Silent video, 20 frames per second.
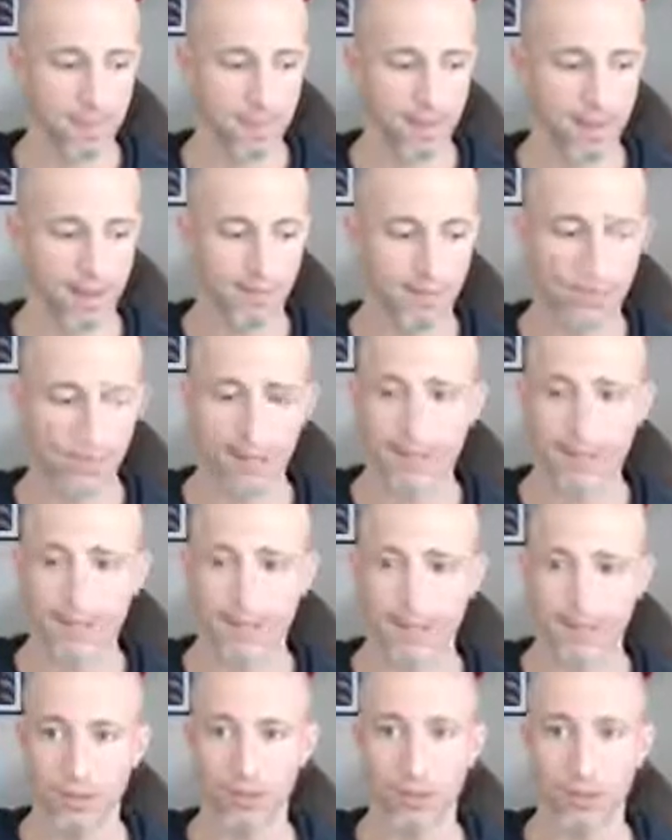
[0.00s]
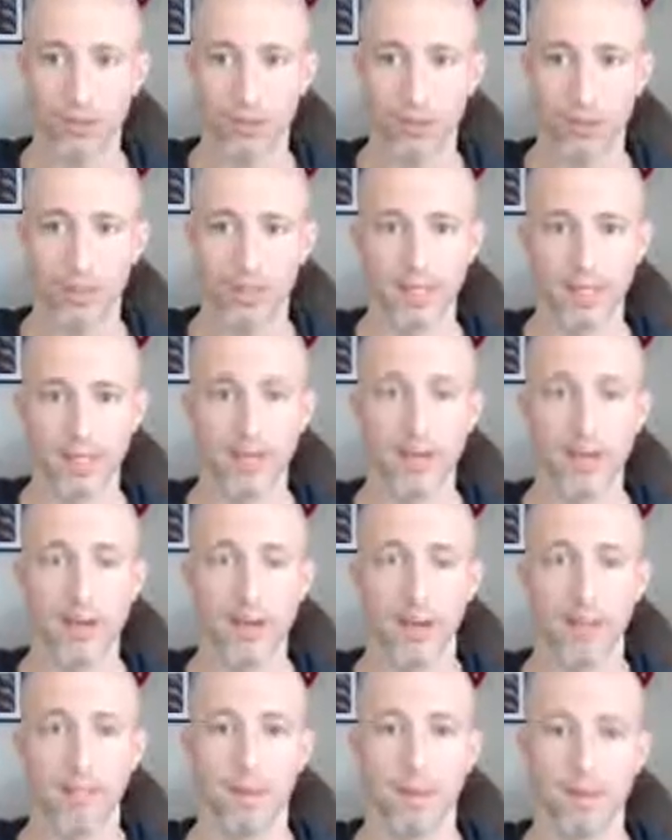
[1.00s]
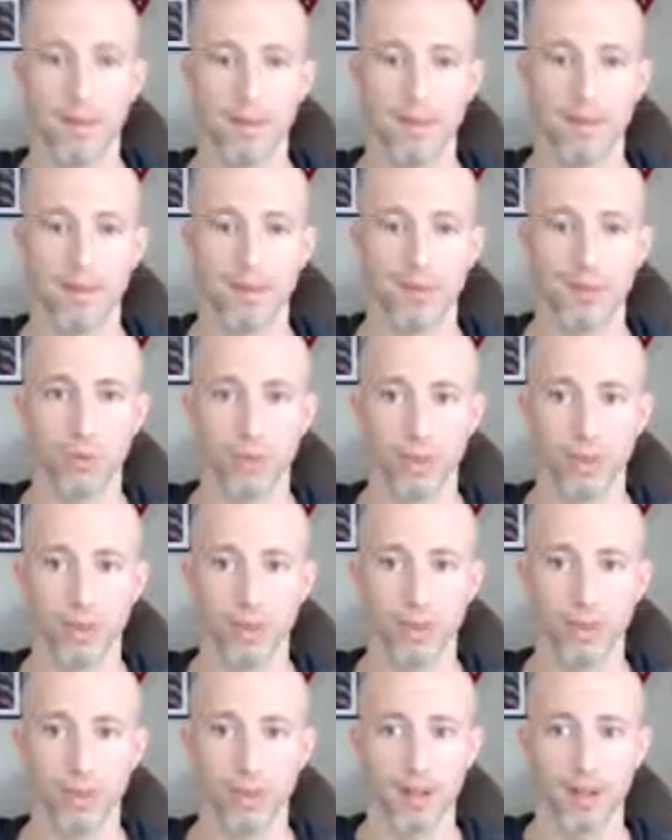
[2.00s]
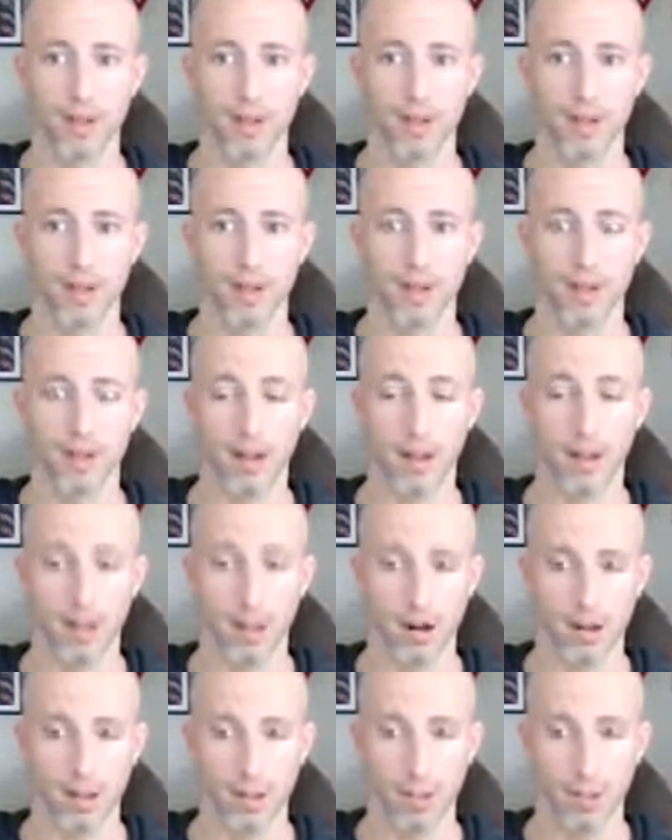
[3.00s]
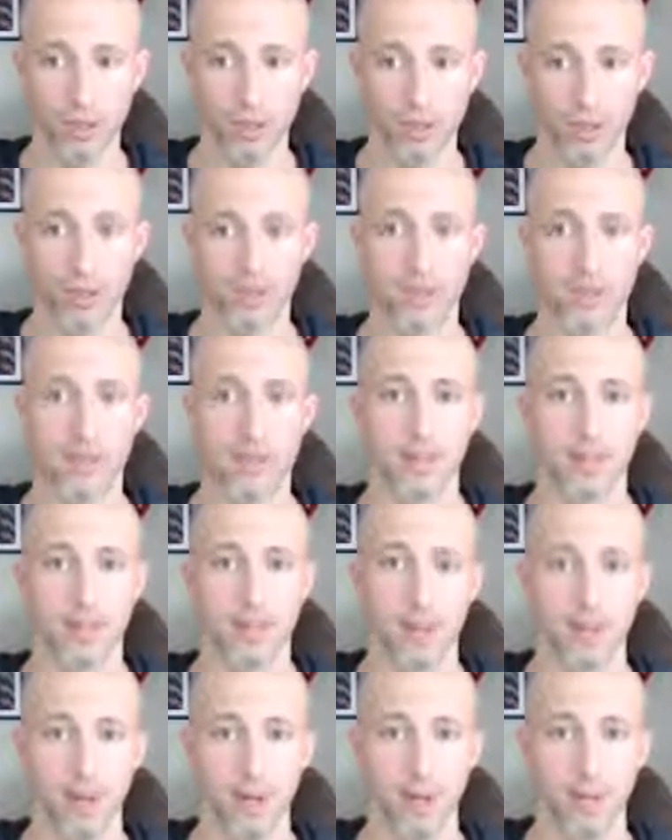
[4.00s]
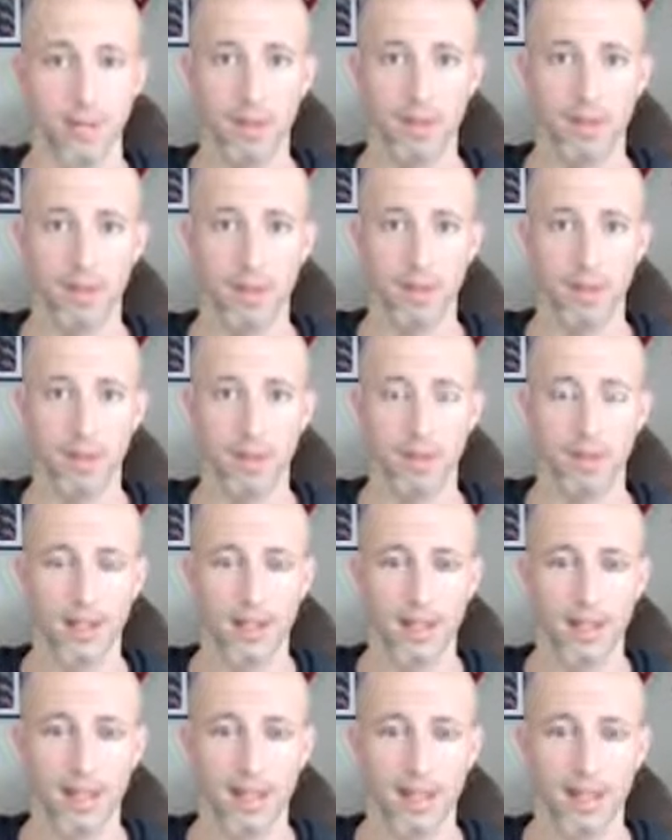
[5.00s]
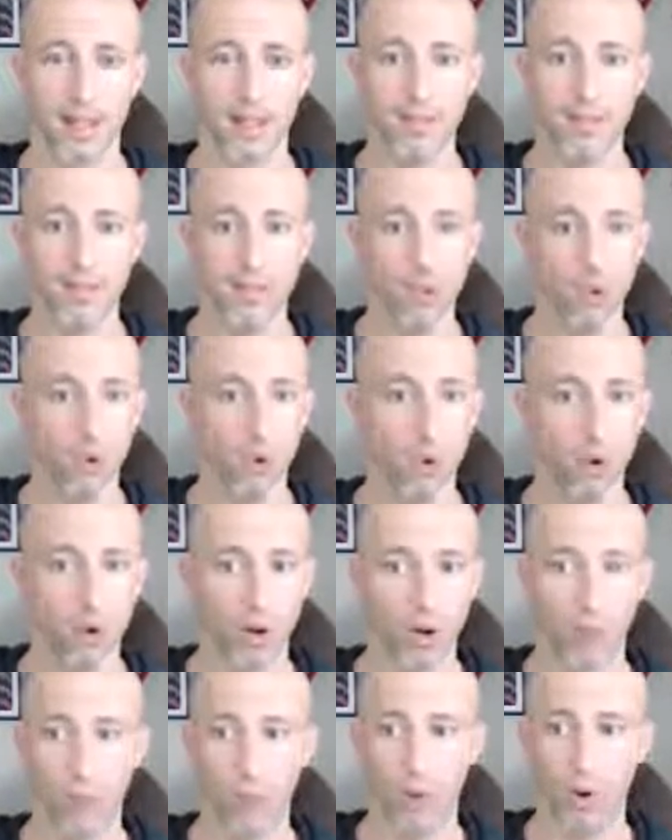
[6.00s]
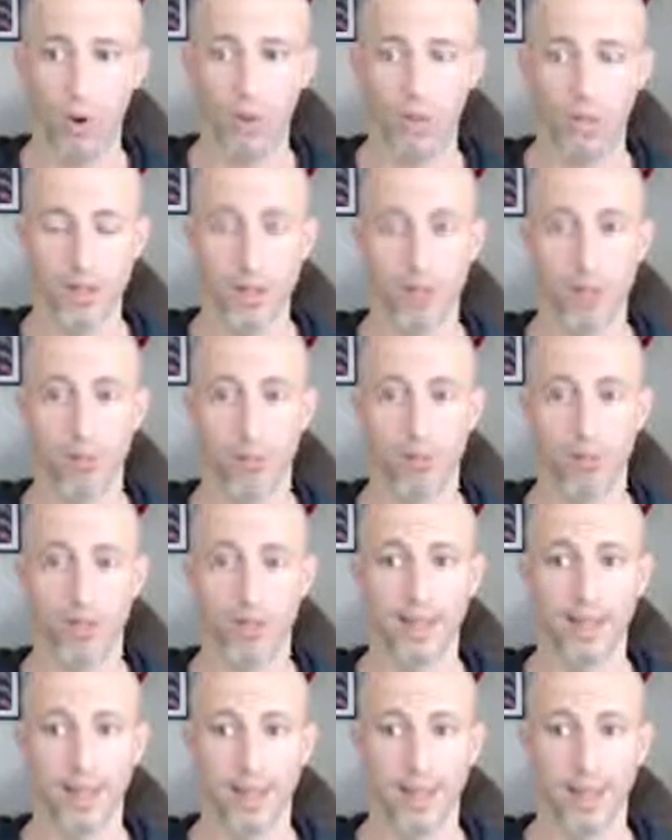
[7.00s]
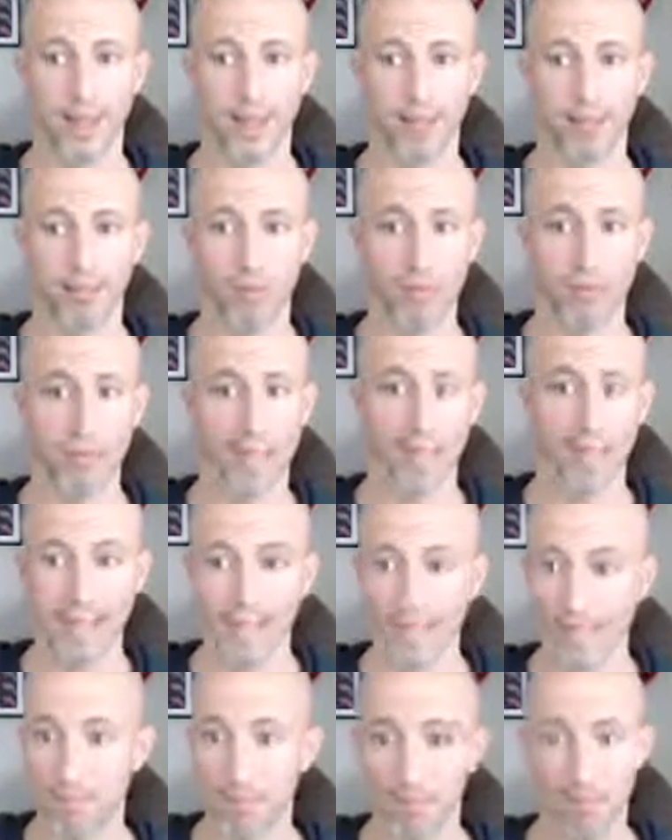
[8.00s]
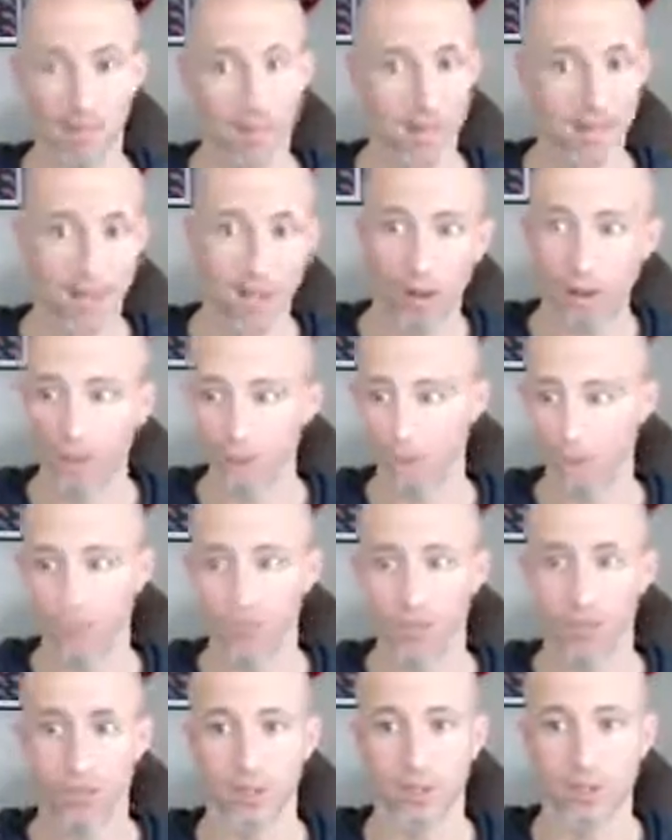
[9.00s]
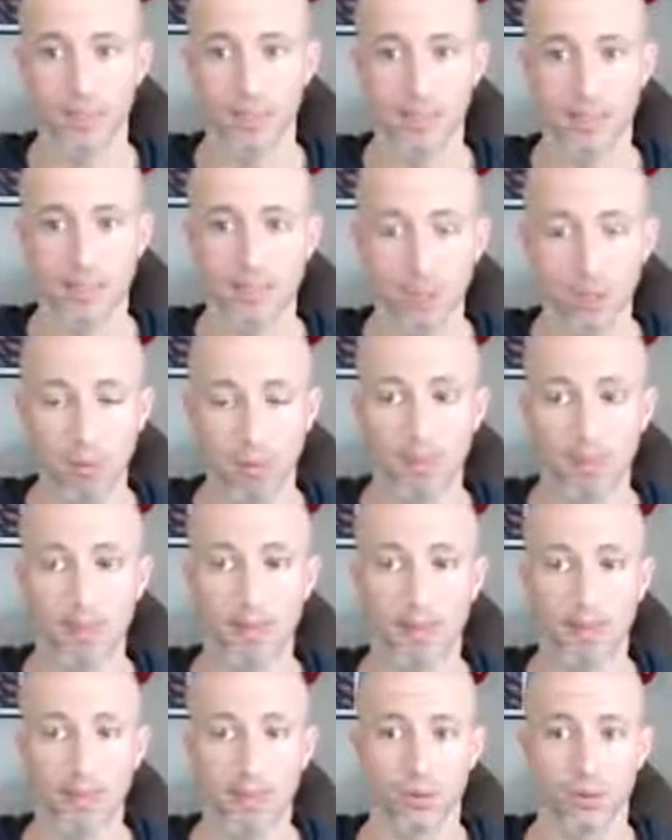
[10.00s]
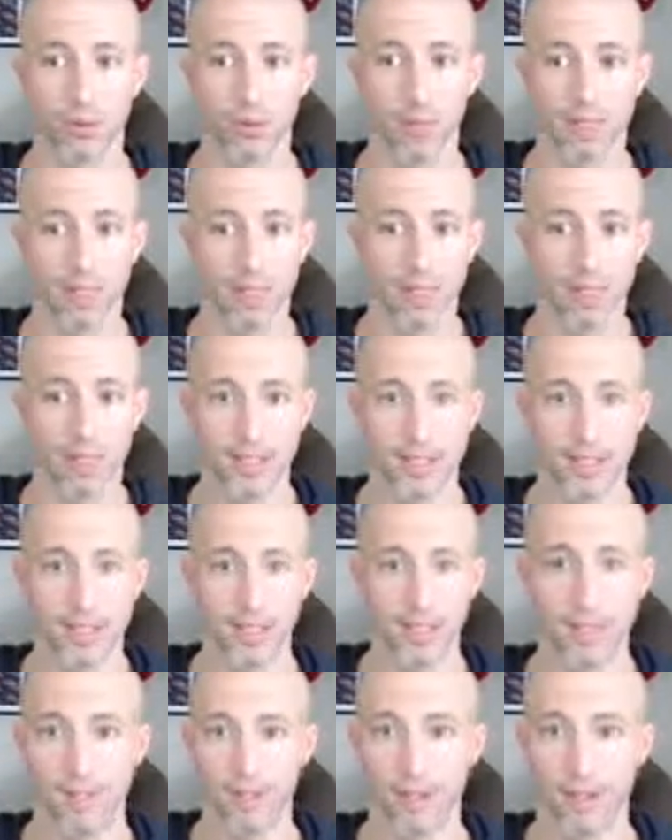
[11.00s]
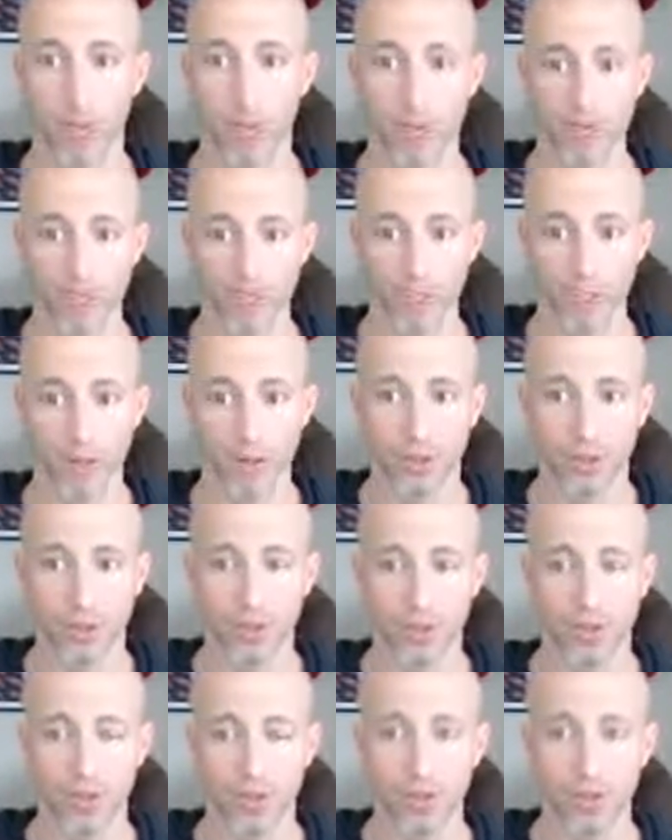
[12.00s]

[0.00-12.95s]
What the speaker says: I've tried to really keep that in mind with our coaching business as well, because even though what we do can really help kind of with any health concern in some way, because it really is just a foundational,